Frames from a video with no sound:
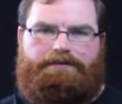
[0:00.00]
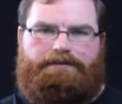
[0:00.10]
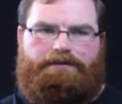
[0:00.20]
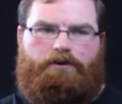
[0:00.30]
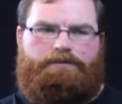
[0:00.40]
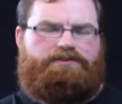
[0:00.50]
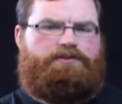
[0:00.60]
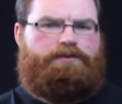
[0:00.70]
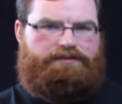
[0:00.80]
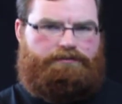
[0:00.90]
almost
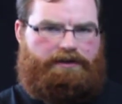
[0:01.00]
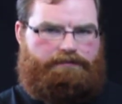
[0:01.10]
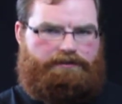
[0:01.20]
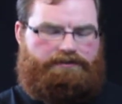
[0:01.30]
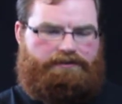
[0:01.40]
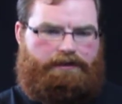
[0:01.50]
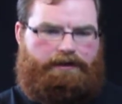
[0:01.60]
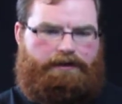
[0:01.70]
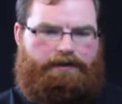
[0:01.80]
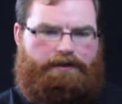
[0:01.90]
24 ravens
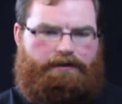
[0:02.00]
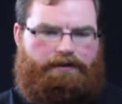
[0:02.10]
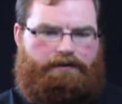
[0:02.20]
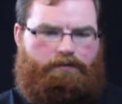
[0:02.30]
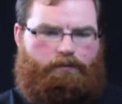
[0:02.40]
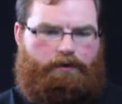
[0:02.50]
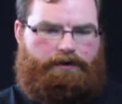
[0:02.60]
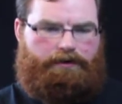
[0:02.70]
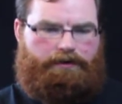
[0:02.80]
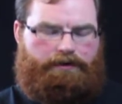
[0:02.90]

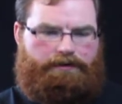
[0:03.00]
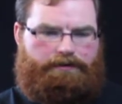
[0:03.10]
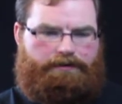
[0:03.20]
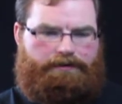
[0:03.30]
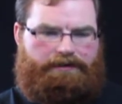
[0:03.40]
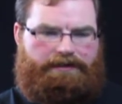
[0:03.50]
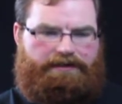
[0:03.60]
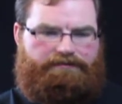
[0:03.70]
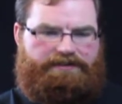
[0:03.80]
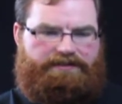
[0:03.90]
were
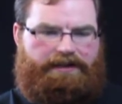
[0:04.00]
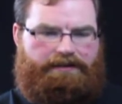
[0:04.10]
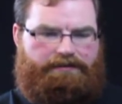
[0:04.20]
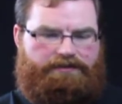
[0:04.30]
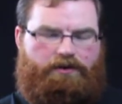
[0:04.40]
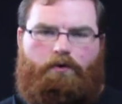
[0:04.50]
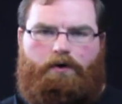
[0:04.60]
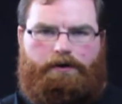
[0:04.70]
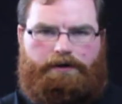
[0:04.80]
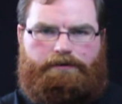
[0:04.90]
investigating this
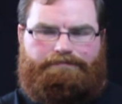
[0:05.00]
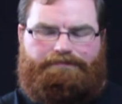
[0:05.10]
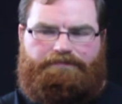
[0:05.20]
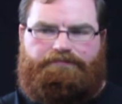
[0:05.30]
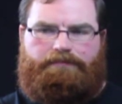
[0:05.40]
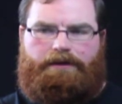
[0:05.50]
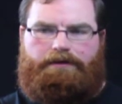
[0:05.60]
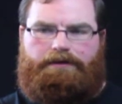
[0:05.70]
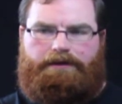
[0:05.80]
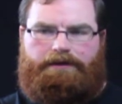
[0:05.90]
quarry.
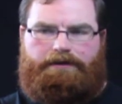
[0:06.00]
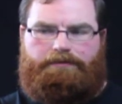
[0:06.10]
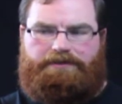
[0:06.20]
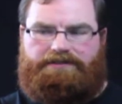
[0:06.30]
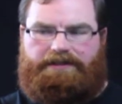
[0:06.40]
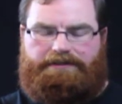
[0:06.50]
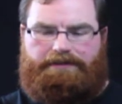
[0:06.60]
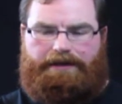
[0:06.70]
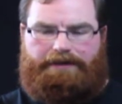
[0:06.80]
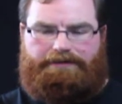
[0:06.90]
It was said
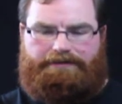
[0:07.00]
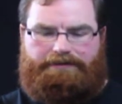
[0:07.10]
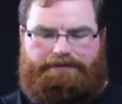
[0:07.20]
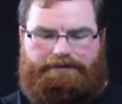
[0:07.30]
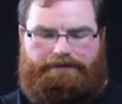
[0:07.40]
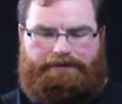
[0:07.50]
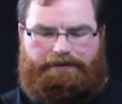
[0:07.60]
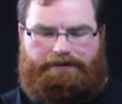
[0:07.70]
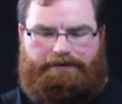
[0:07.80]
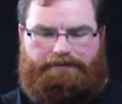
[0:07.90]
that
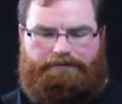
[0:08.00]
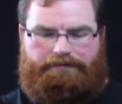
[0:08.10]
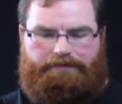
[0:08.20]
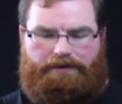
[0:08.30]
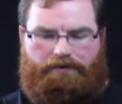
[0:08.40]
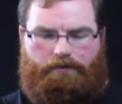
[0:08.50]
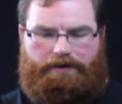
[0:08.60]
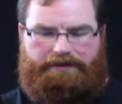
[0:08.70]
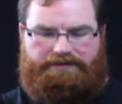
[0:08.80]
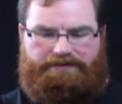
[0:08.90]
there
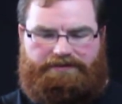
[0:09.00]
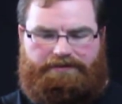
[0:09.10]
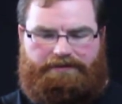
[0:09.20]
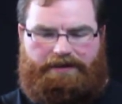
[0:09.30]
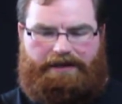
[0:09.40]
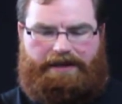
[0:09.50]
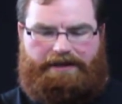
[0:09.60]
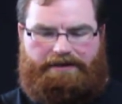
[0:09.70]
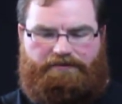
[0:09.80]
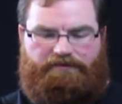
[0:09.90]
was
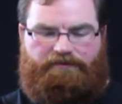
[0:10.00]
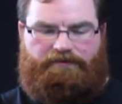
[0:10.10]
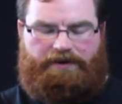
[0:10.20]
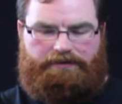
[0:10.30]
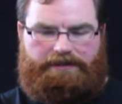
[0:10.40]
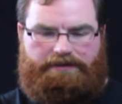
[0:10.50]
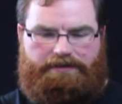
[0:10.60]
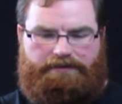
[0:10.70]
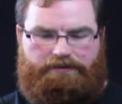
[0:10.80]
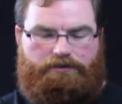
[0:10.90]
a
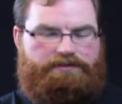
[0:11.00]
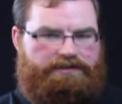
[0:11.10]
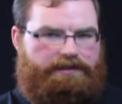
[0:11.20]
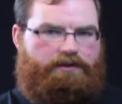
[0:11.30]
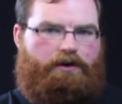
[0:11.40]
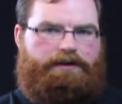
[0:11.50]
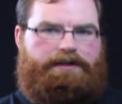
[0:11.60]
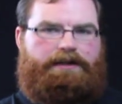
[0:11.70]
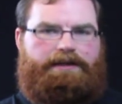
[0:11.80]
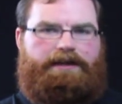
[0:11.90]
fairly loosely
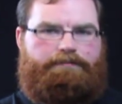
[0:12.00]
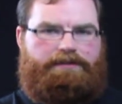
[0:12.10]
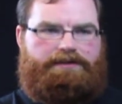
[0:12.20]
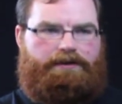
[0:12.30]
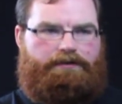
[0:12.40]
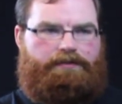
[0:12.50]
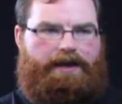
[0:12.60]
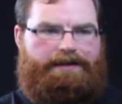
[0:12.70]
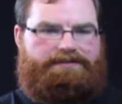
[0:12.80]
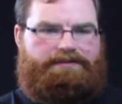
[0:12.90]
guarded encampment there
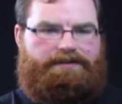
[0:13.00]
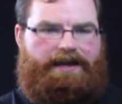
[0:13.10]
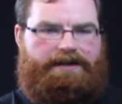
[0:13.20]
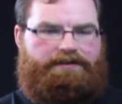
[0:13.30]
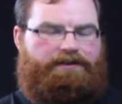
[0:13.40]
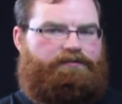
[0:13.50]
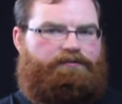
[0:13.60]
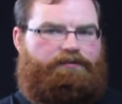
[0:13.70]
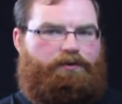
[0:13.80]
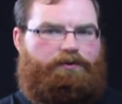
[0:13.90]
that had enough
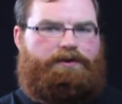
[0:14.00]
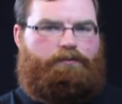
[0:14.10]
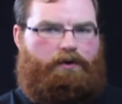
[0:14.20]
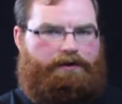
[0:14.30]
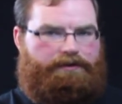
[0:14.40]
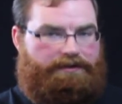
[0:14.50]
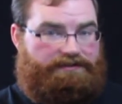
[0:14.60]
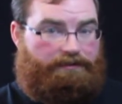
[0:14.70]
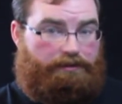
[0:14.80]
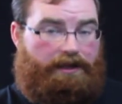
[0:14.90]
food and water and
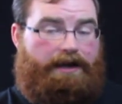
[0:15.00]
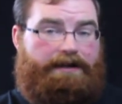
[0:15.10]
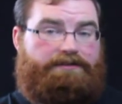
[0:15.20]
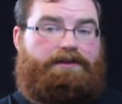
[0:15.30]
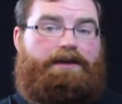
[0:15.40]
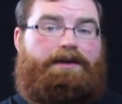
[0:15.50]
supplies